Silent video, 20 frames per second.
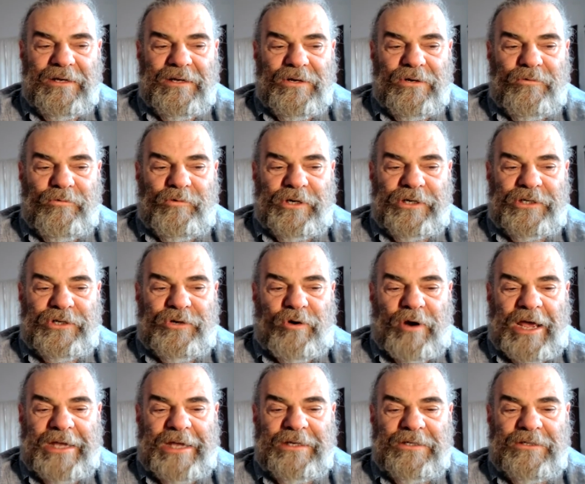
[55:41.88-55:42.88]
we're
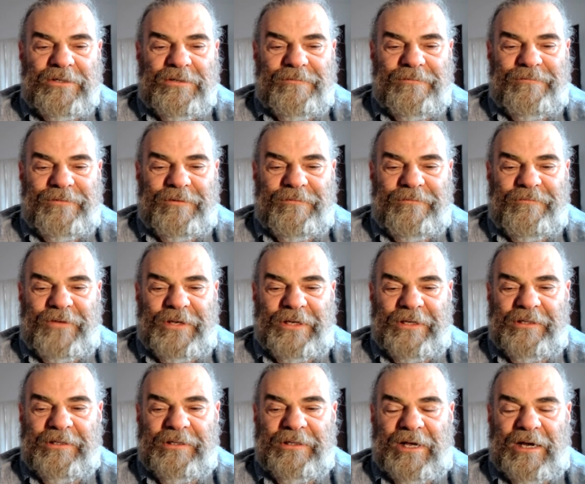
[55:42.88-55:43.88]
trying to
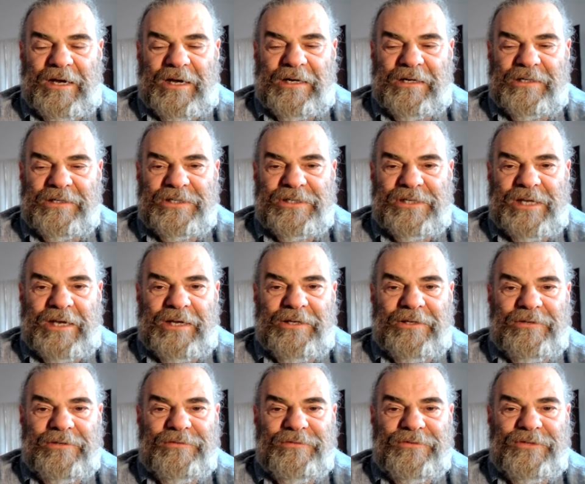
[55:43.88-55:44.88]
fulfill
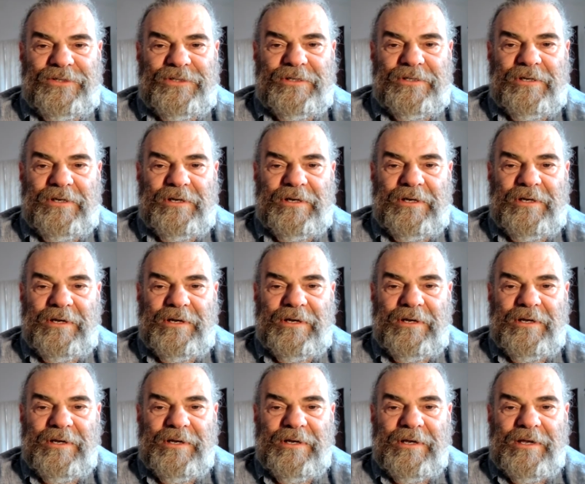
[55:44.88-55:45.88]
ourselves
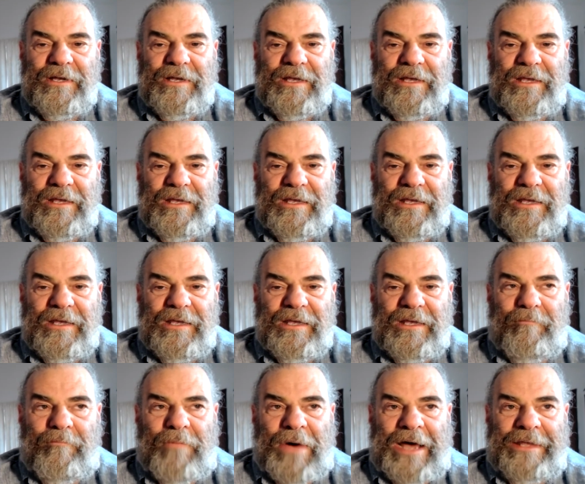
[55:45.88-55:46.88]

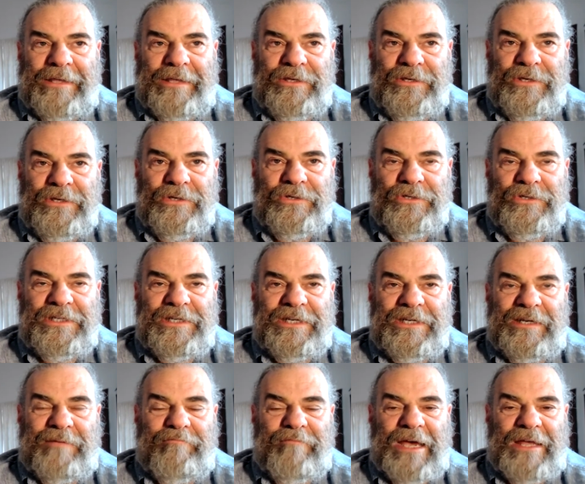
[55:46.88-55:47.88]
by
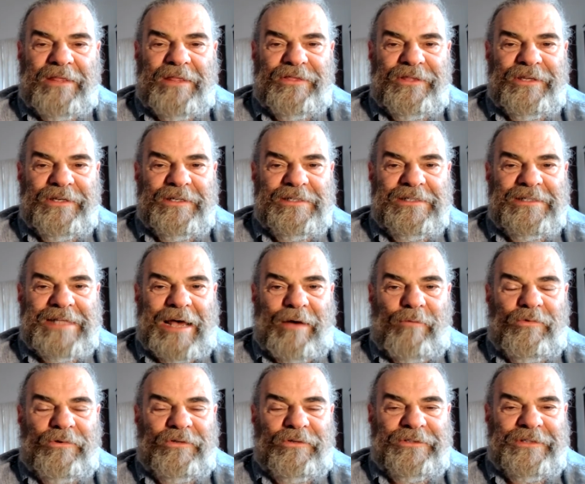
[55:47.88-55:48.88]
using methods
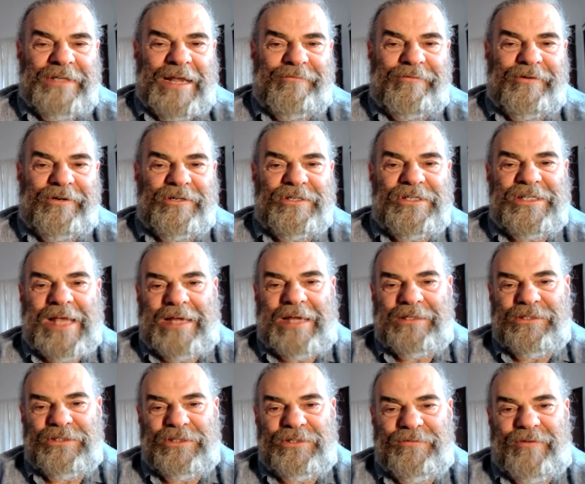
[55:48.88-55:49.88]
that will never
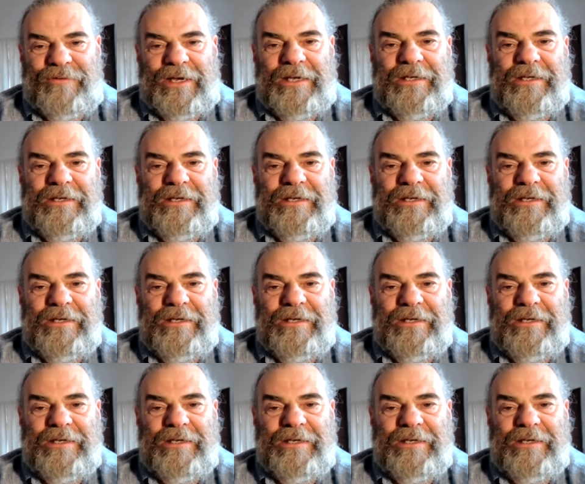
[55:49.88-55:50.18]
satisfy.